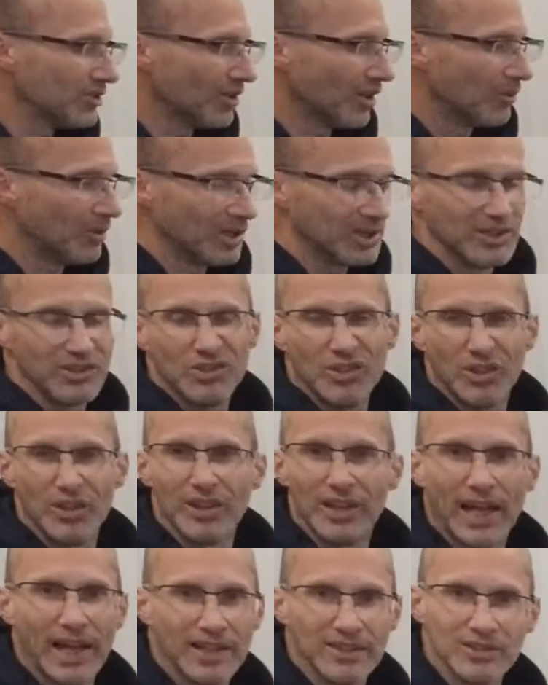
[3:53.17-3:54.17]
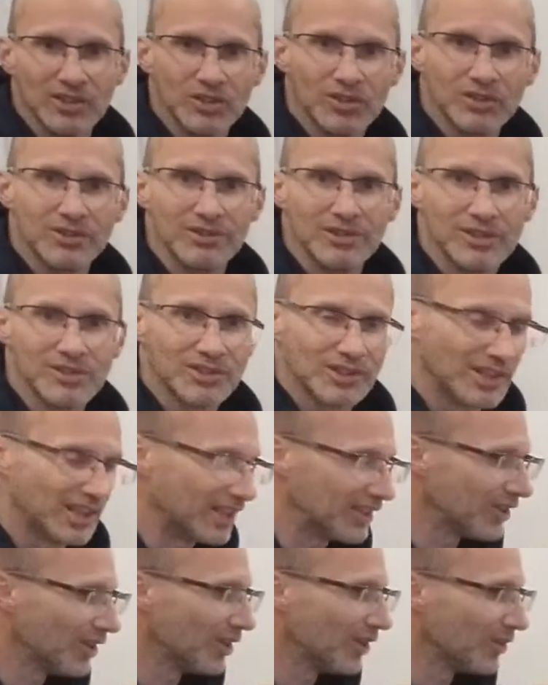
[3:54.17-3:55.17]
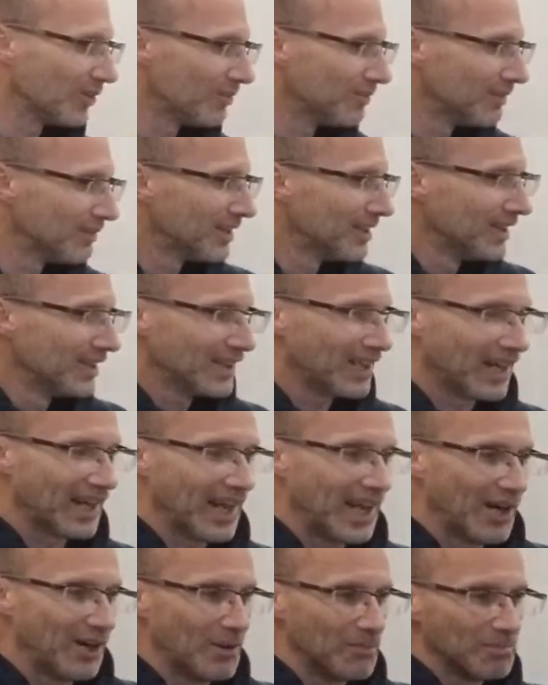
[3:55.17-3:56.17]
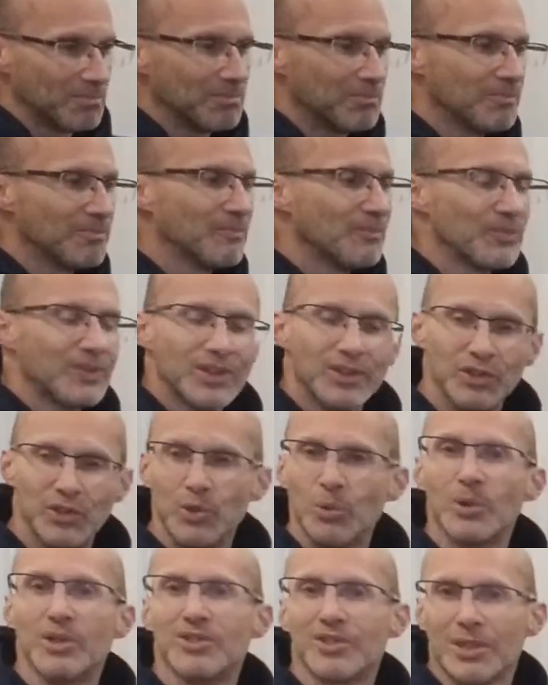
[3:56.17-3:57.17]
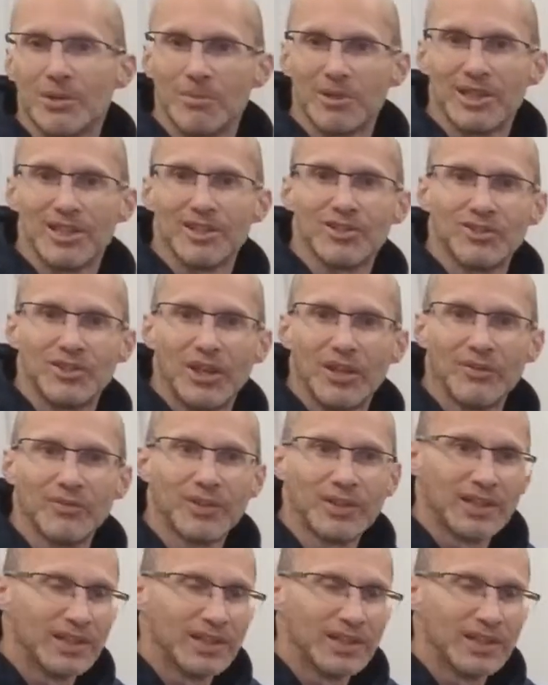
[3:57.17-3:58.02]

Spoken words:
So I wanted to show you that just to let you know kind of how I'm doing some of this stuff